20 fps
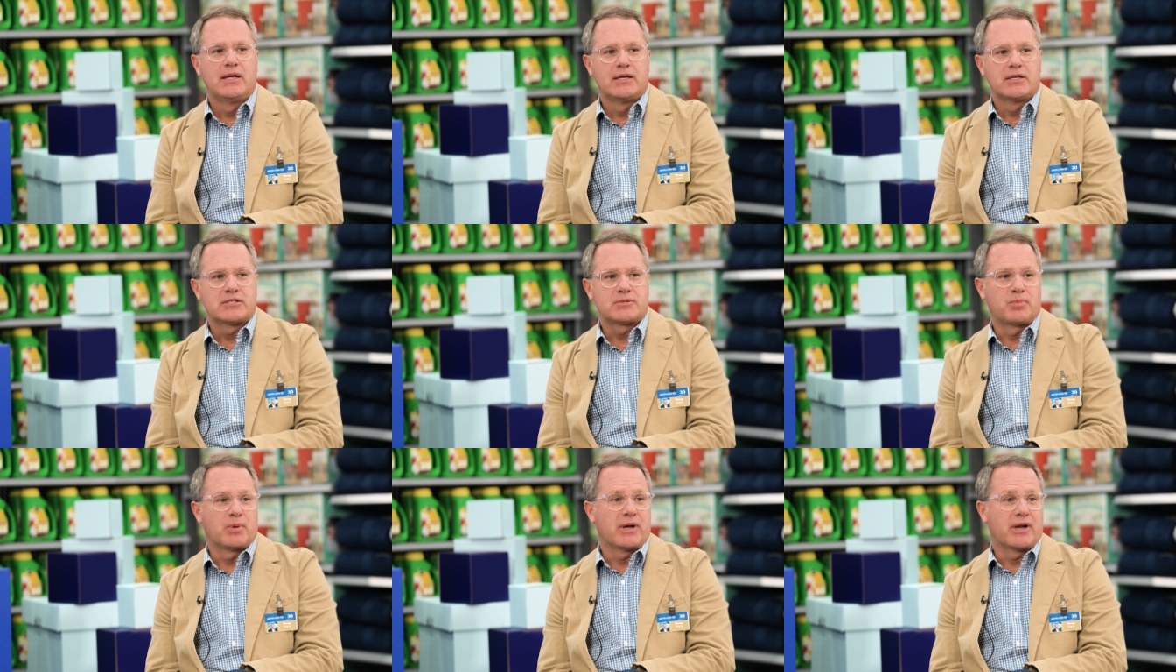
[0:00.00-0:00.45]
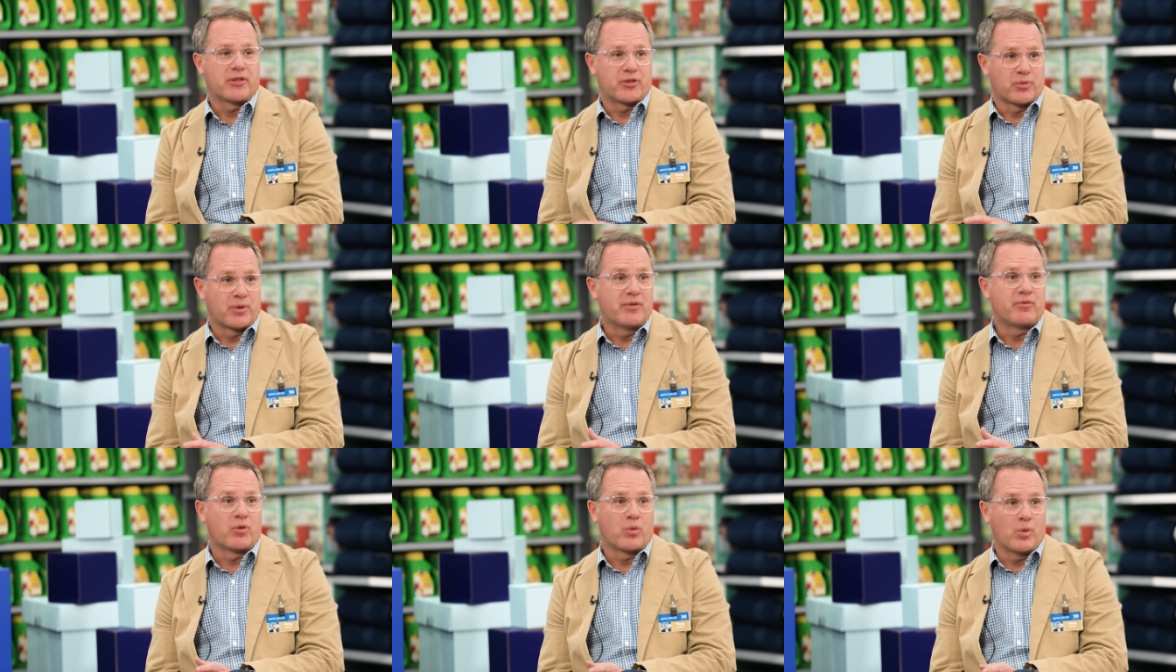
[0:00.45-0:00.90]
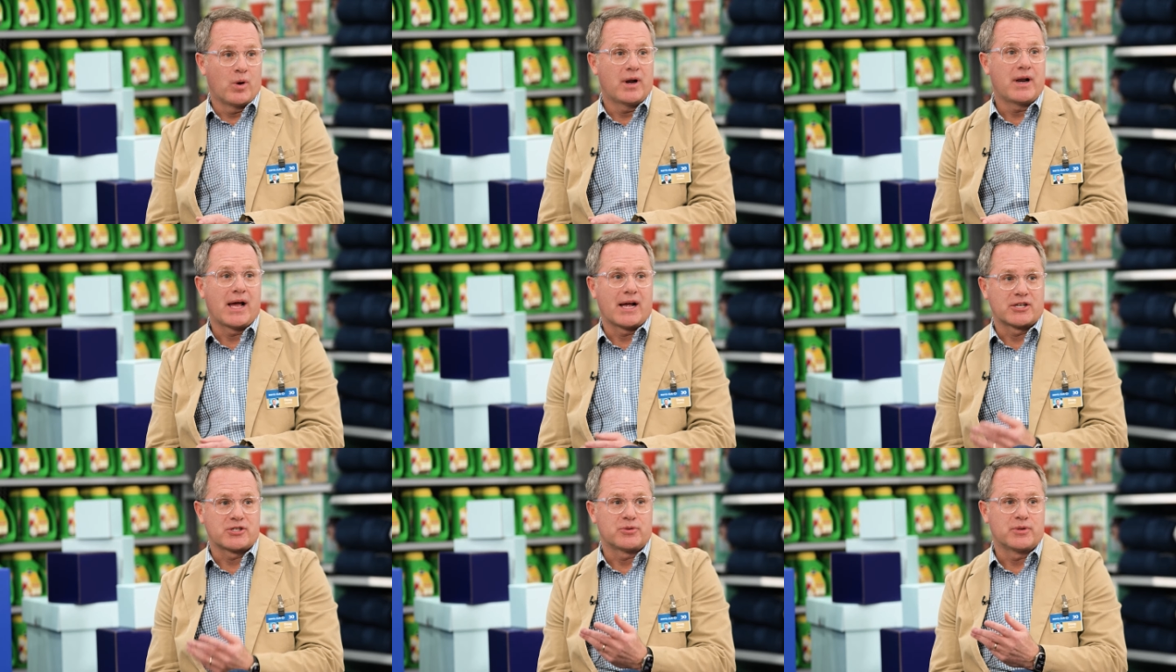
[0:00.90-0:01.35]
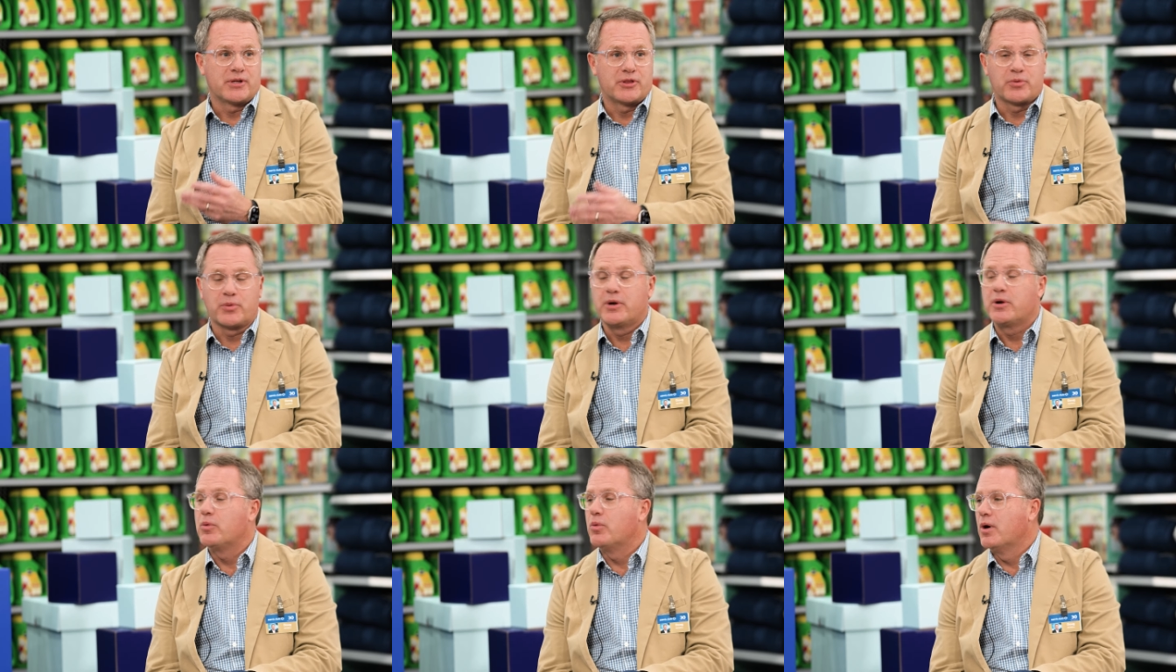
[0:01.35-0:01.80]
split it 3-for-1, actually,
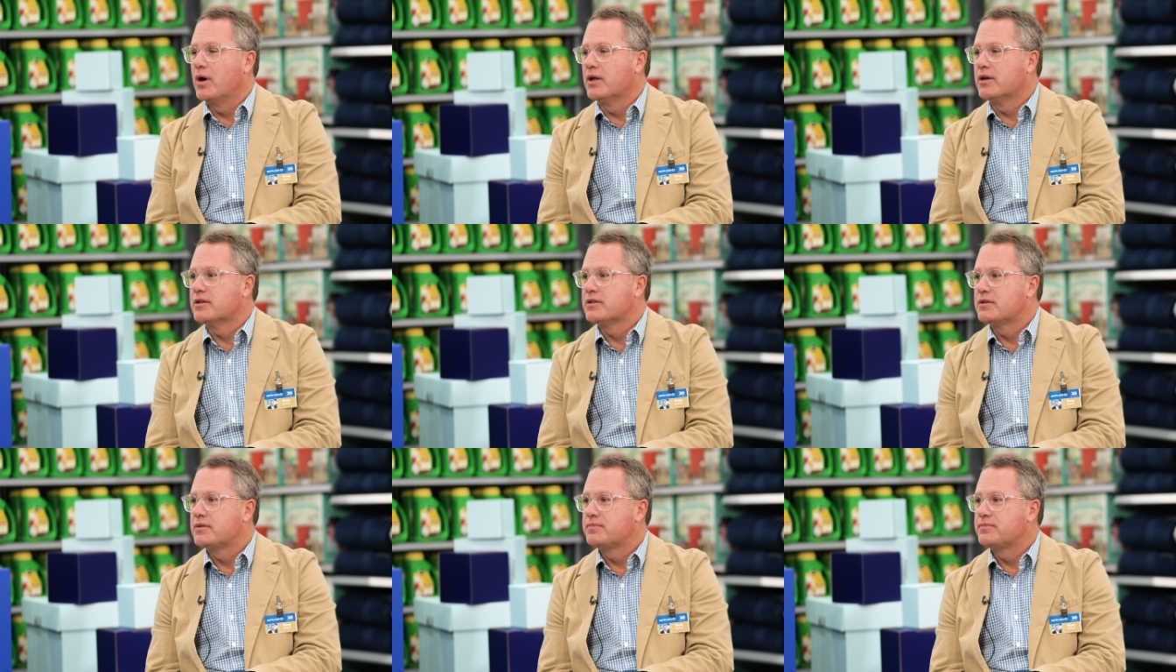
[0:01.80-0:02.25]
3-to-1.